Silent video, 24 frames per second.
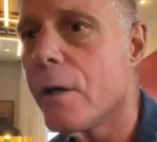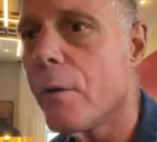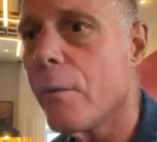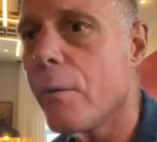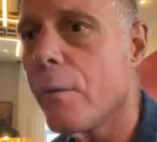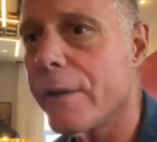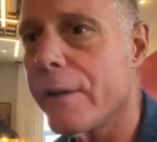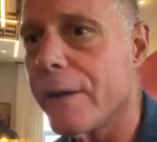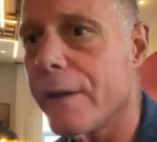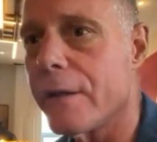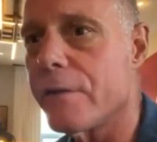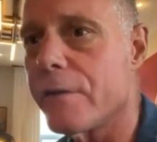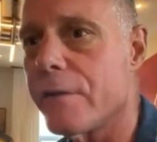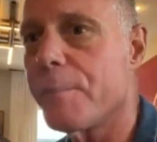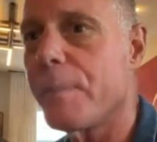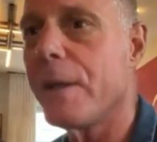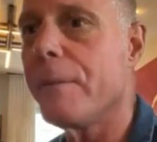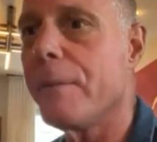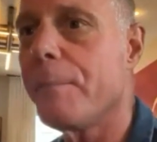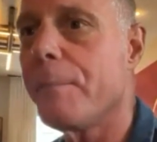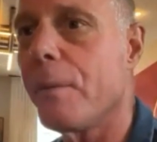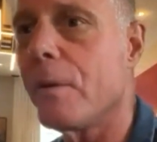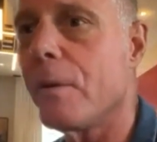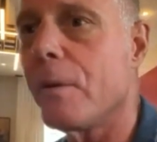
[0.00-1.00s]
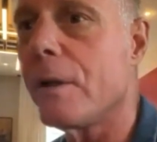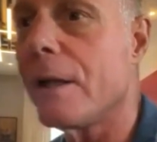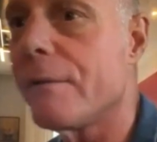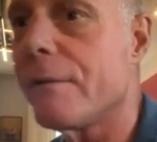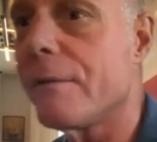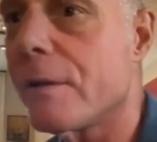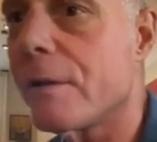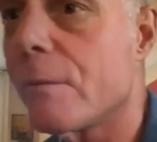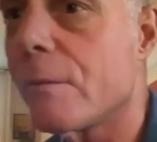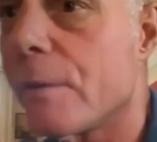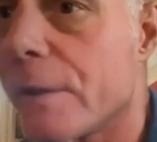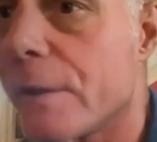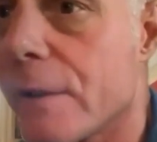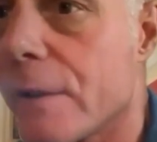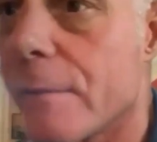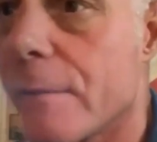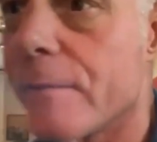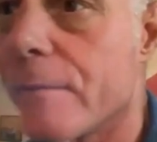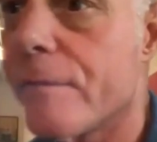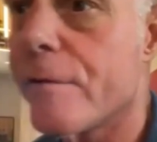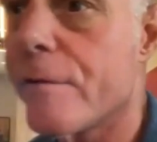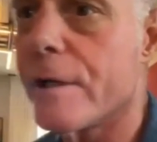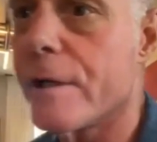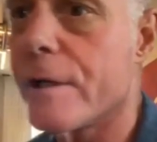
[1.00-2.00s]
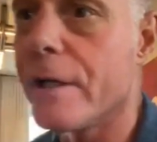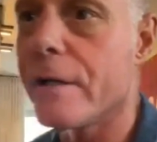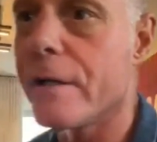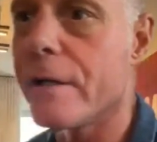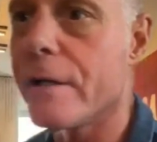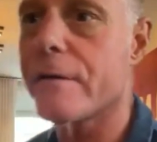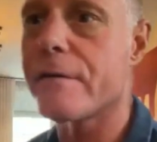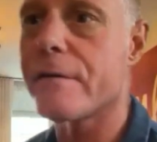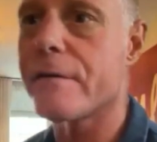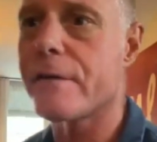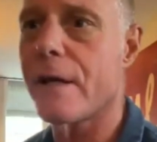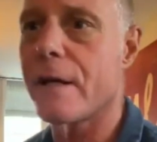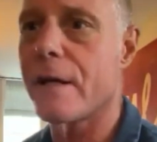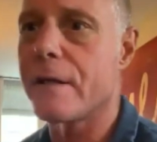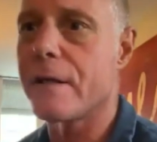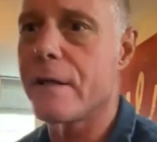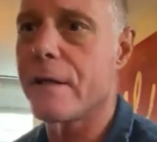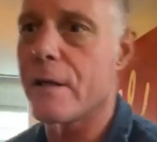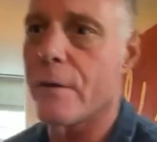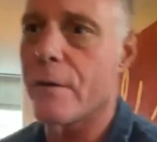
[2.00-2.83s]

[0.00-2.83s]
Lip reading: with these people, living with them for years, that